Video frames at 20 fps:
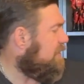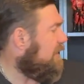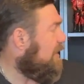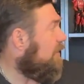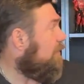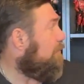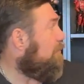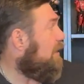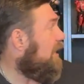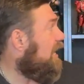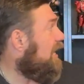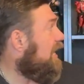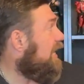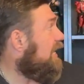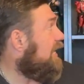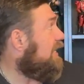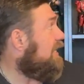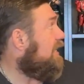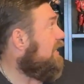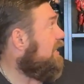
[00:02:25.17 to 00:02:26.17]
had her
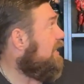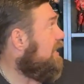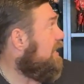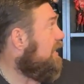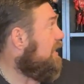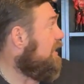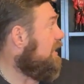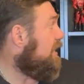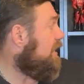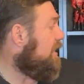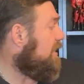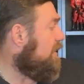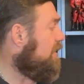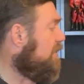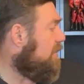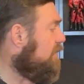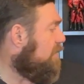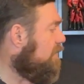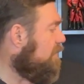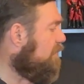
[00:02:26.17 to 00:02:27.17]
bike.
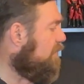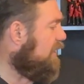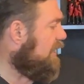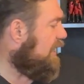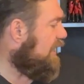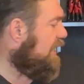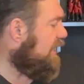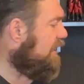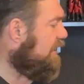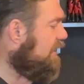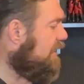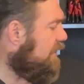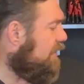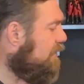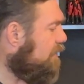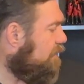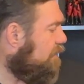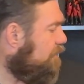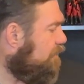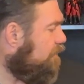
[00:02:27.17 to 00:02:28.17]
We had
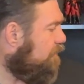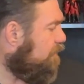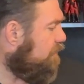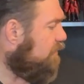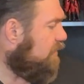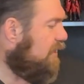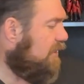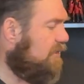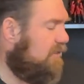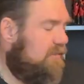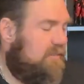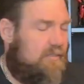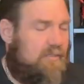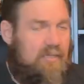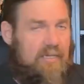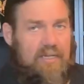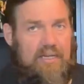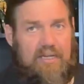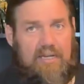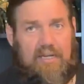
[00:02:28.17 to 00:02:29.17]

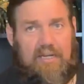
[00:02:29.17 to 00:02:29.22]
what's